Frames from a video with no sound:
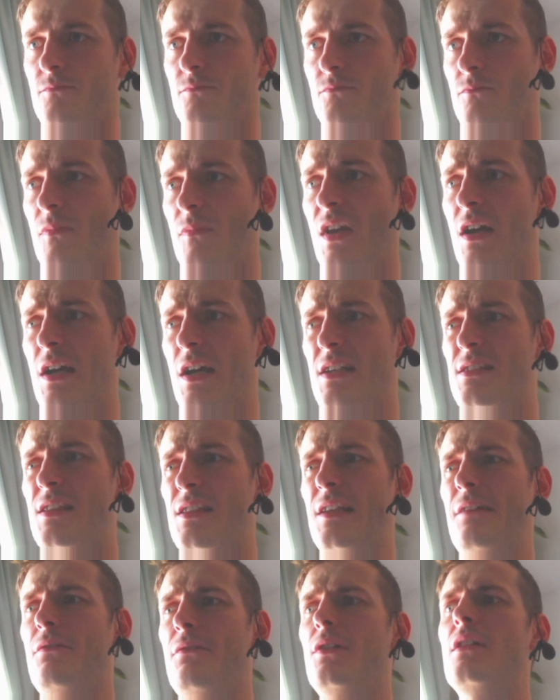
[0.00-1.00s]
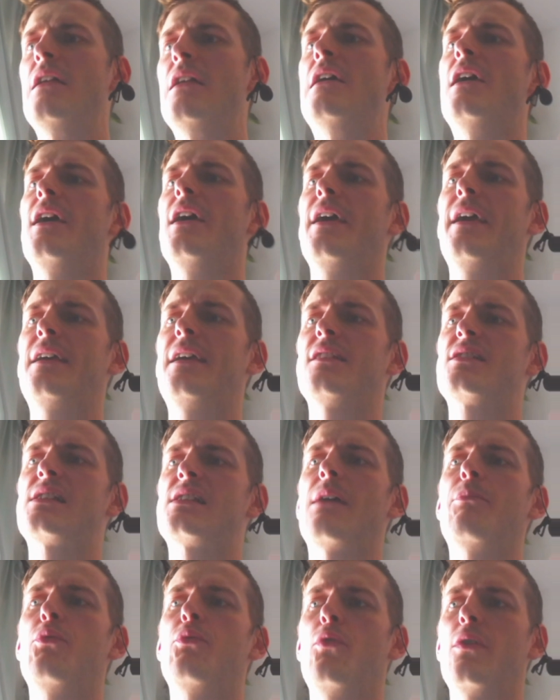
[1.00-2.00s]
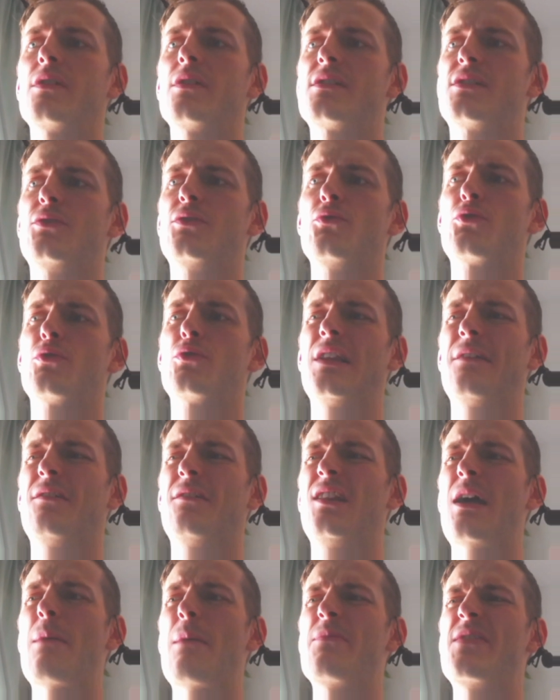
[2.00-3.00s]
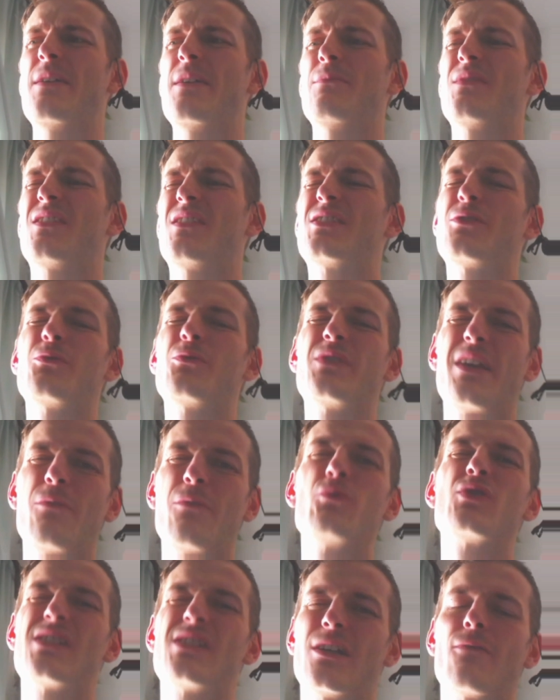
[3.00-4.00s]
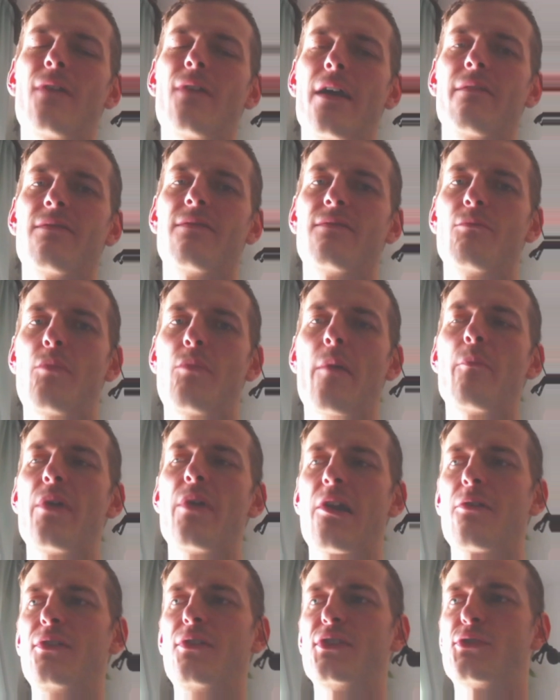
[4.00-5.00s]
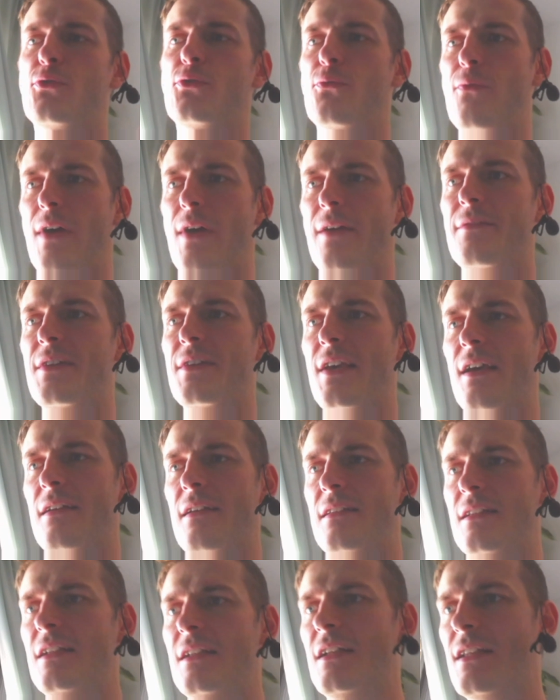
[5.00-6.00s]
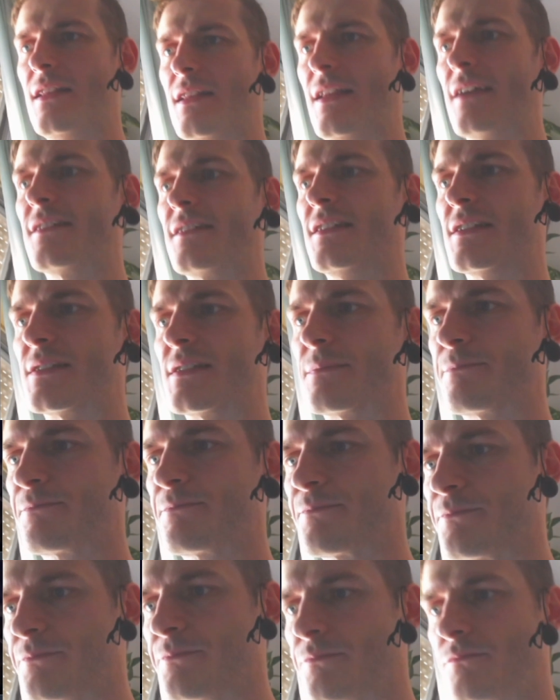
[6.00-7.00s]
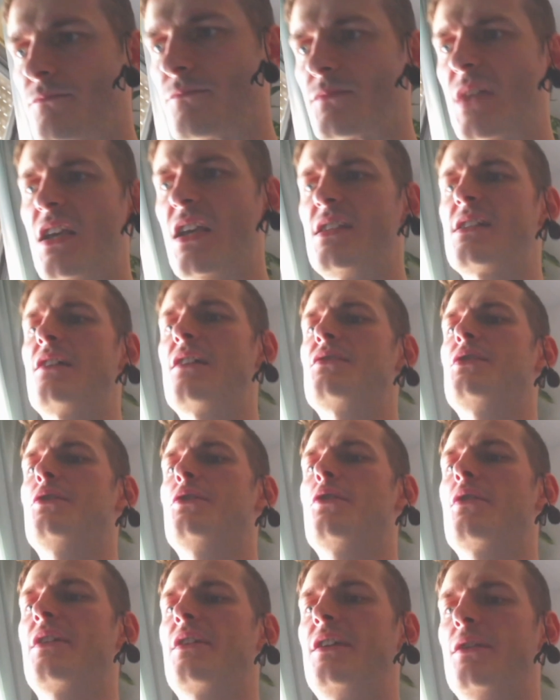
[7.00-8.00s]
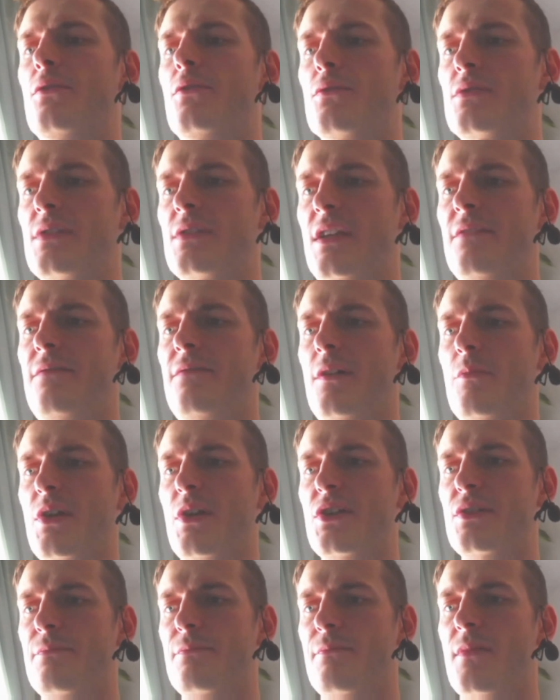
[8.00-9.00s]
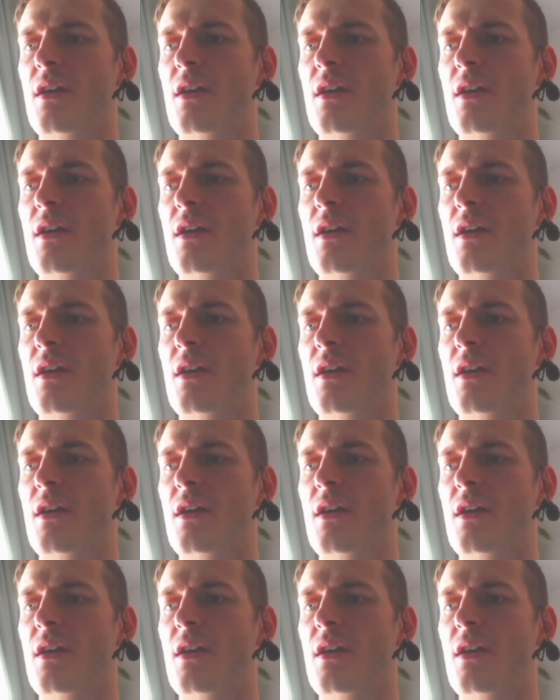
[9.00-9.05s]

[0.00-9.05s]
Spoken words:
highest level, and supports you should level up them so they would survive, but barely survive. Yeah, like this. It's considering heroes and formation.